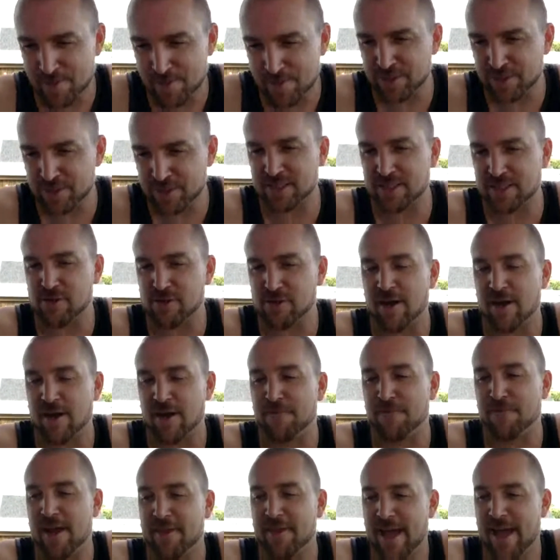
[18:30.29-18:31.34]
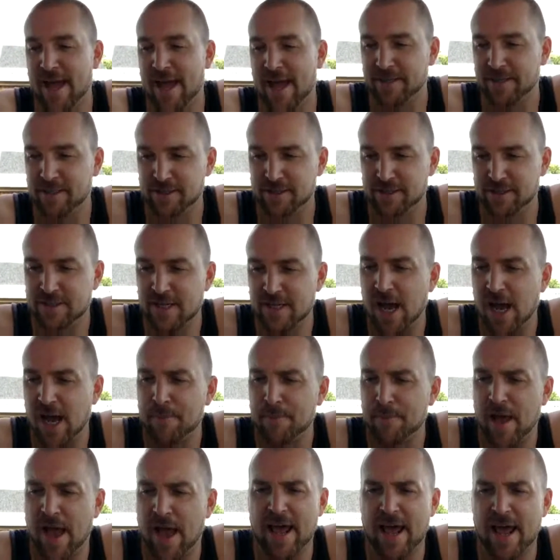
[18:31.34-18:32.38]
Let me just clarify that, because
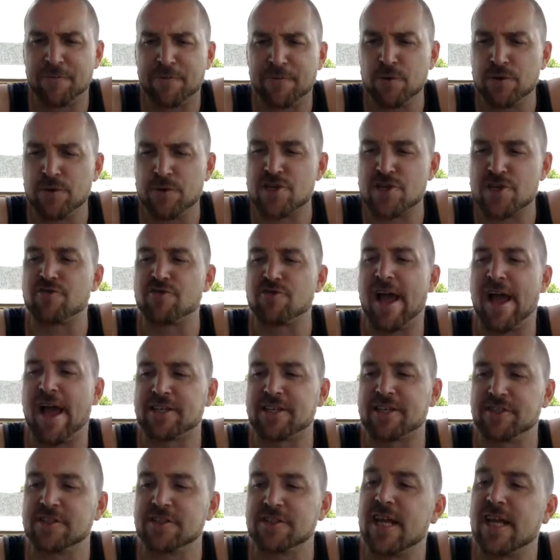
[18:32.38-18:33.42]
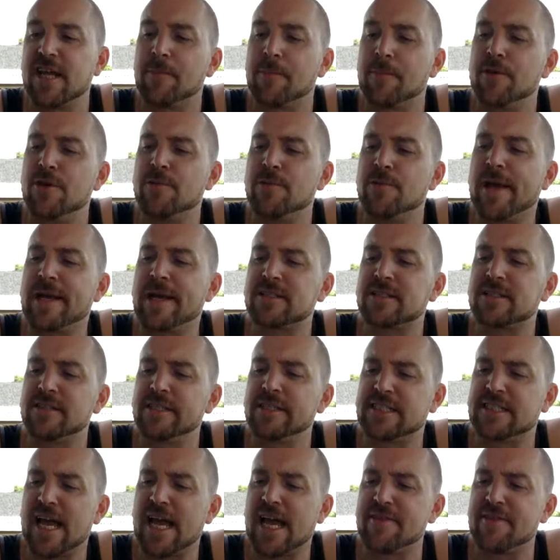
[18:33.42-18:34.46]
I had a few distractions there. But you
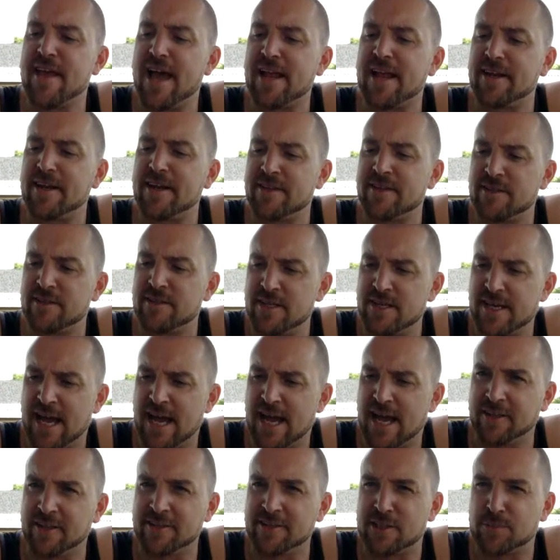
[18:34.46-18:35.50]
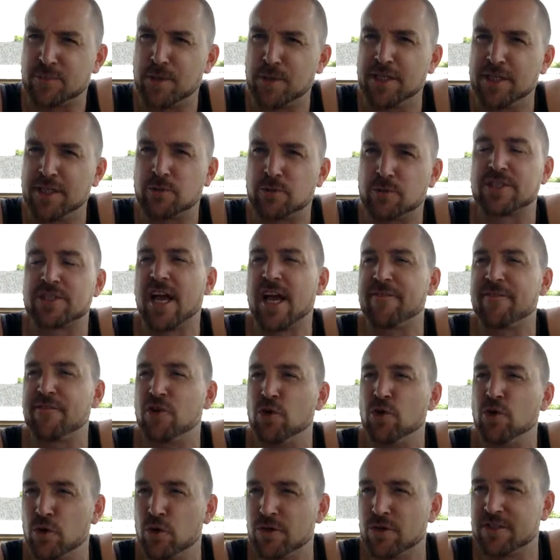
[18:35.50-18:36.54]
basically said that in the Yellen speech, which I
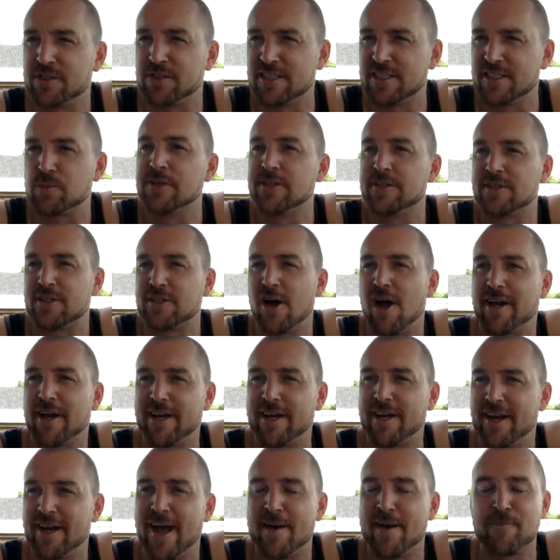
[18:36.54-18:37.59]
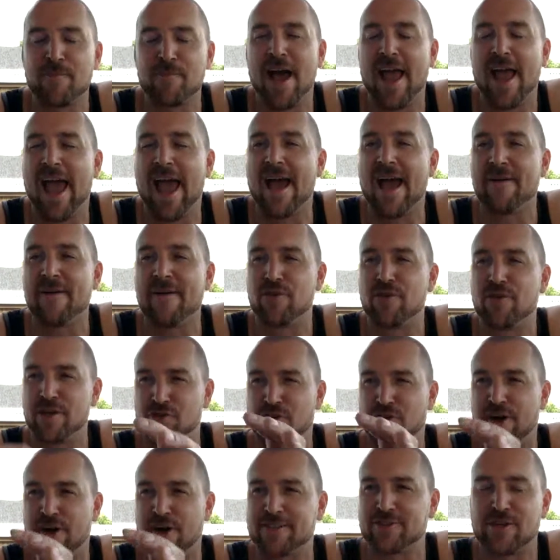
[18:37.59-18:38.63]
Googled since we were talking, and I had the
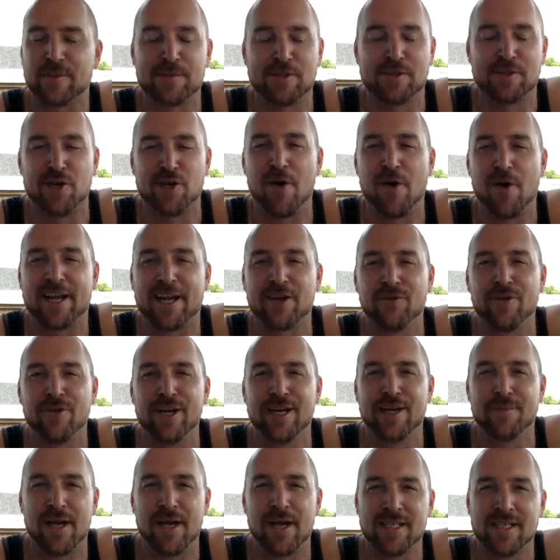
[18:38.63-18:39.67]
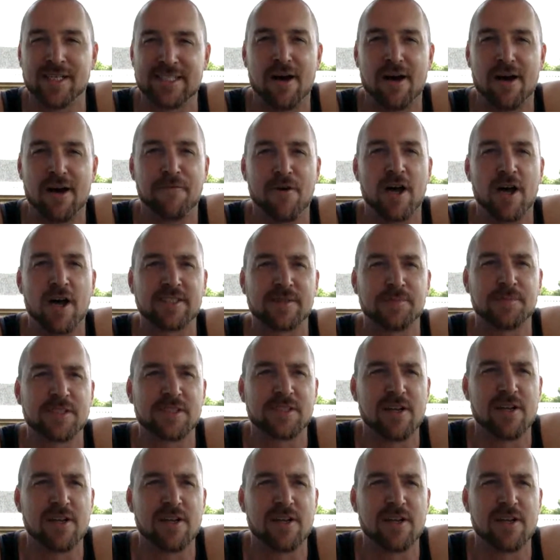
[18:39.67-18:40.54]
transcript, so now I can read it myself. Awesome